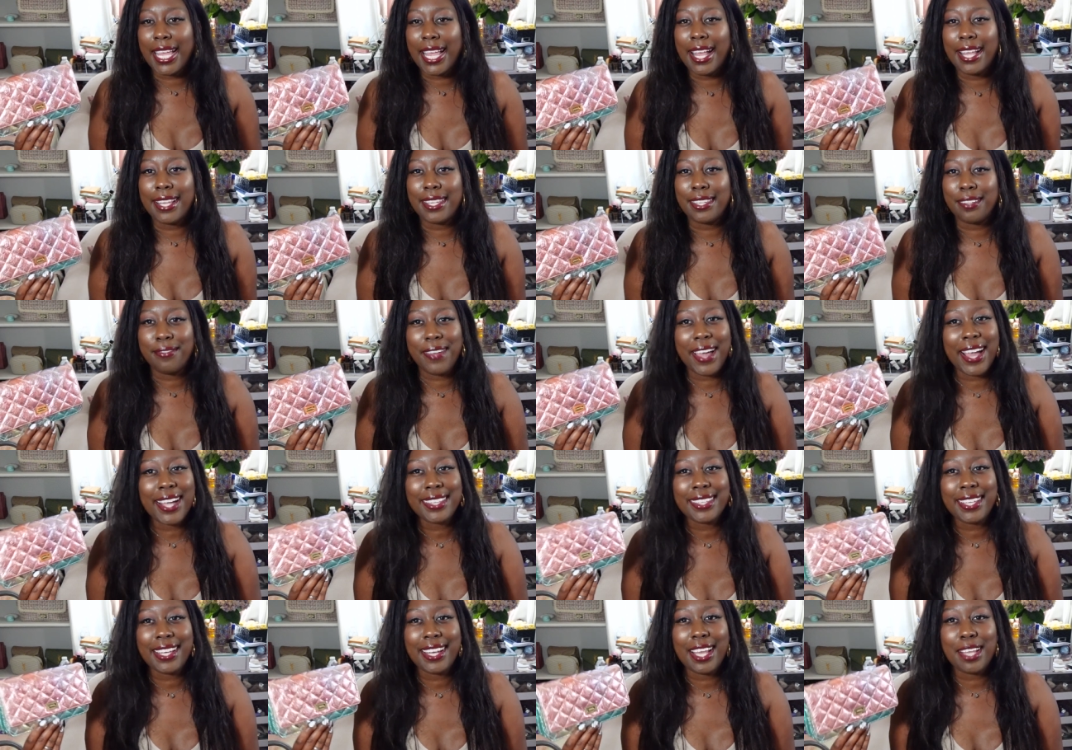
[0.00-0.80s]
And the
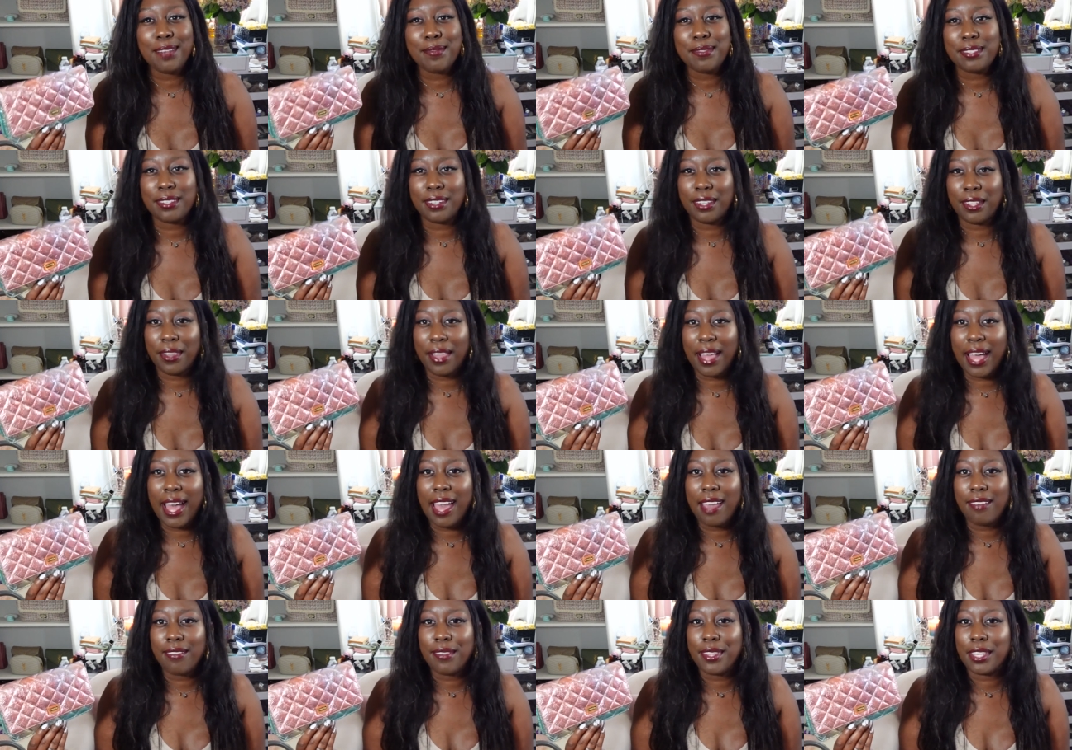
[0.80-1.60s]
fact that I'm still
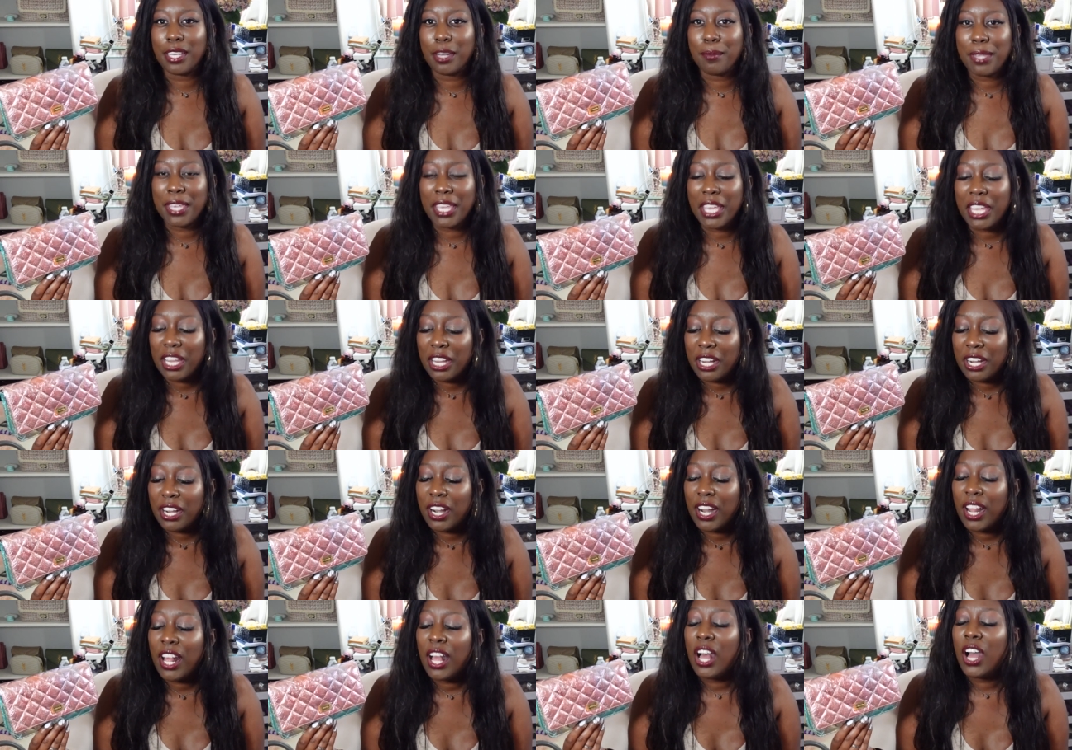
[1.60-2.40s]
alive and I'm
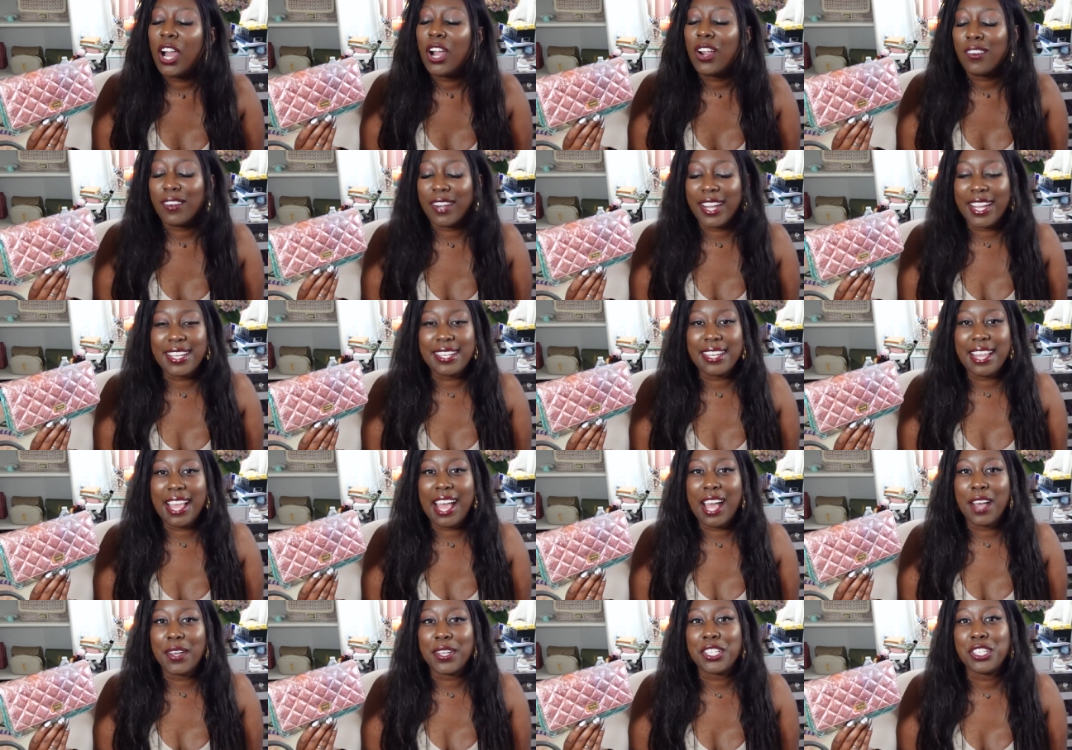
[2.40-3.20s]
here right
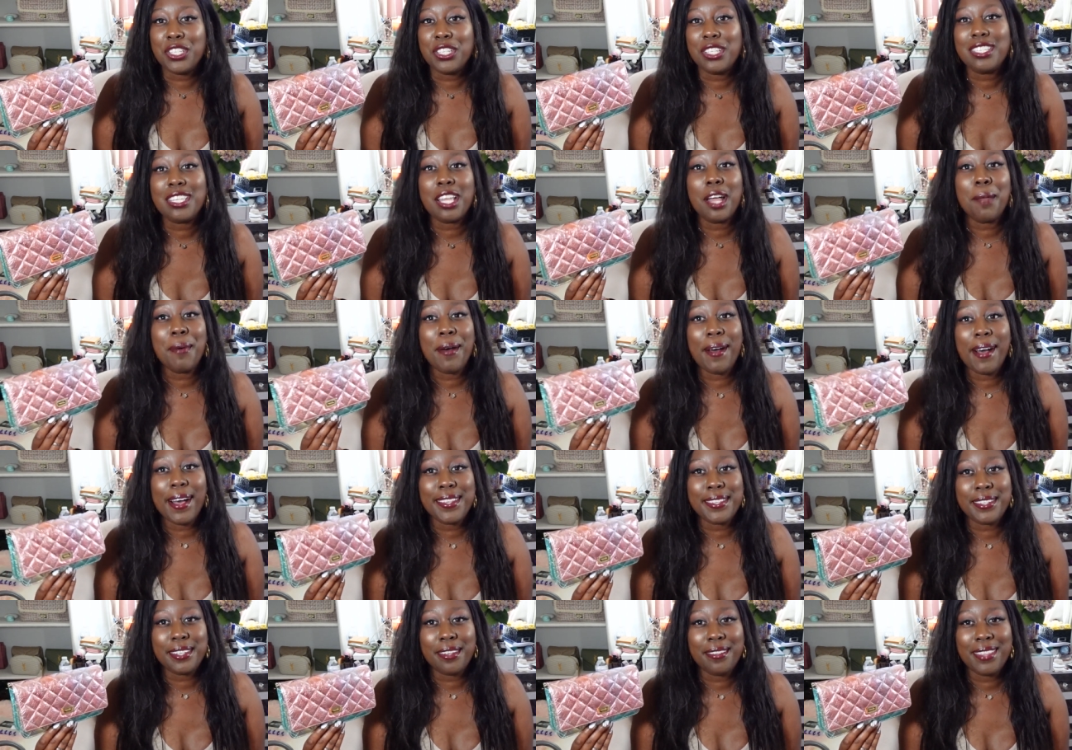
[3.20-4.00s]
now, it's just a
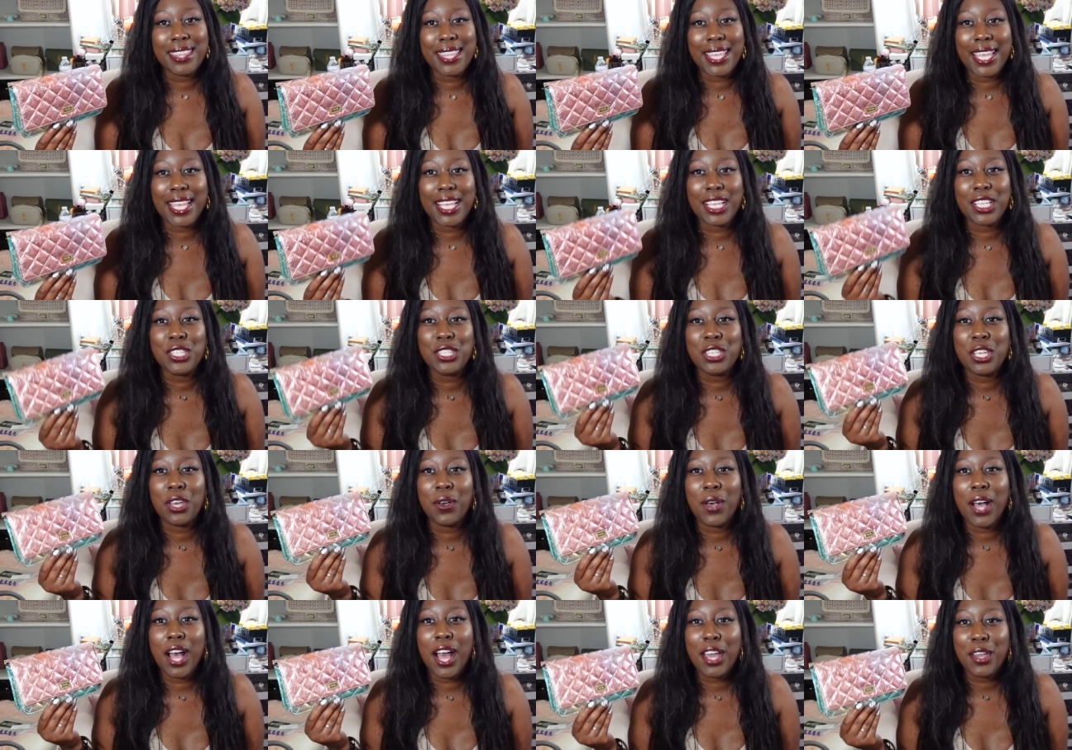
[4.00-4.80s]
positive thing.
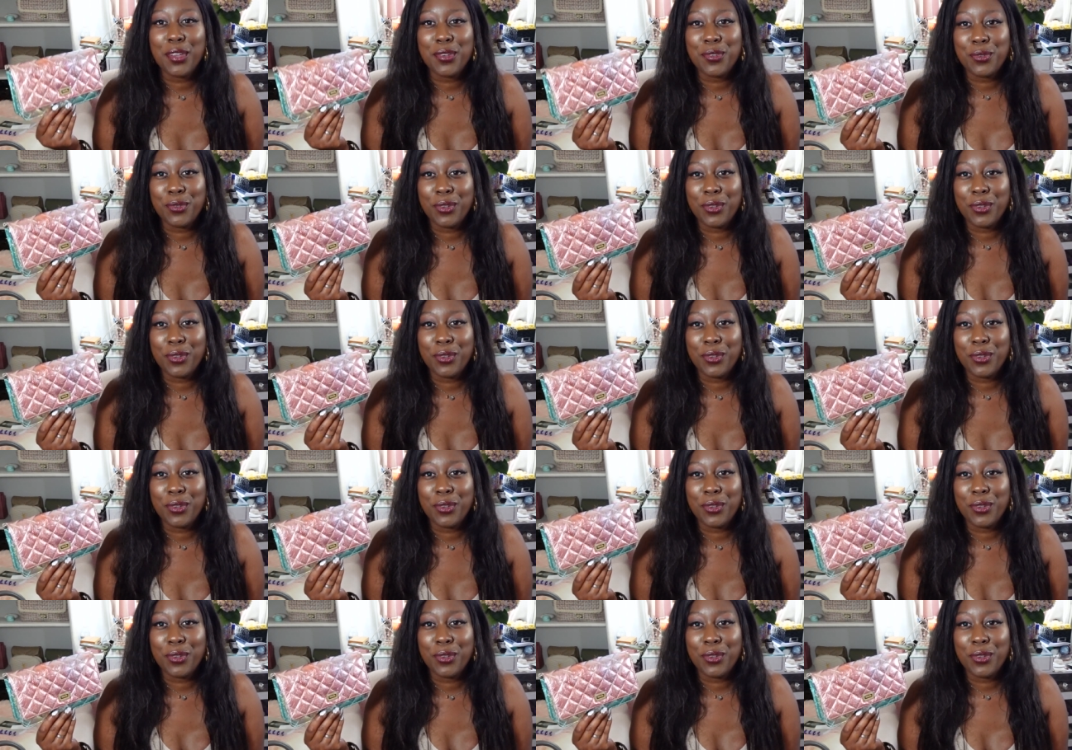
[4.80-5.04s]
So I